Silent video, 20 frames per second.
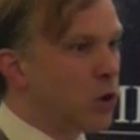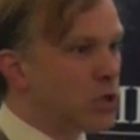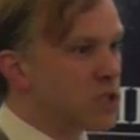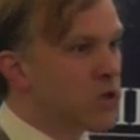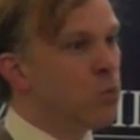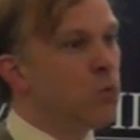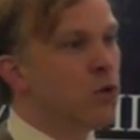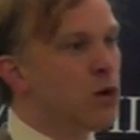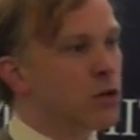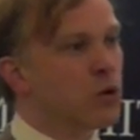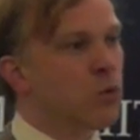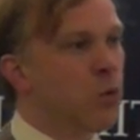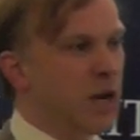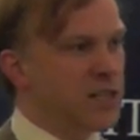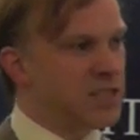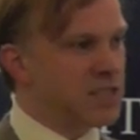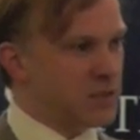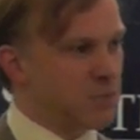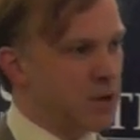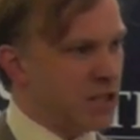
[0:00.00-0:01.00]
wasn't worth
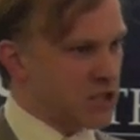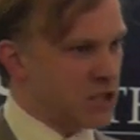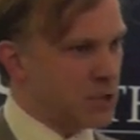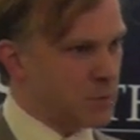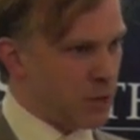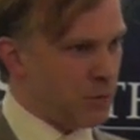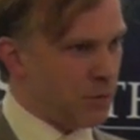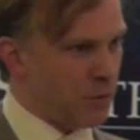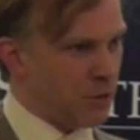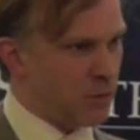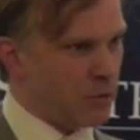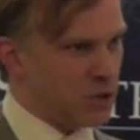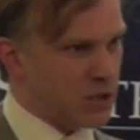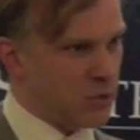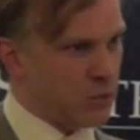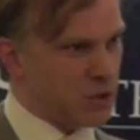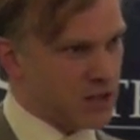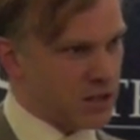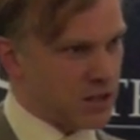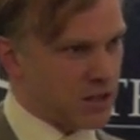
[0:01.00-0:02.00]
quite as much as people thought
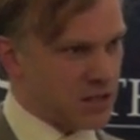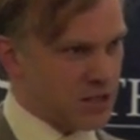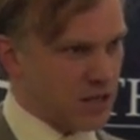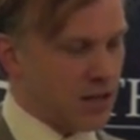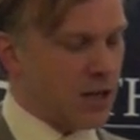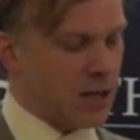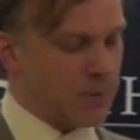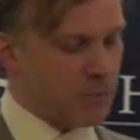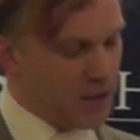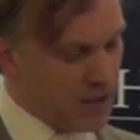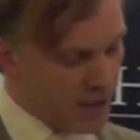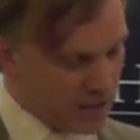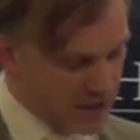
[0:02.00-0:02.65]
it was at the time.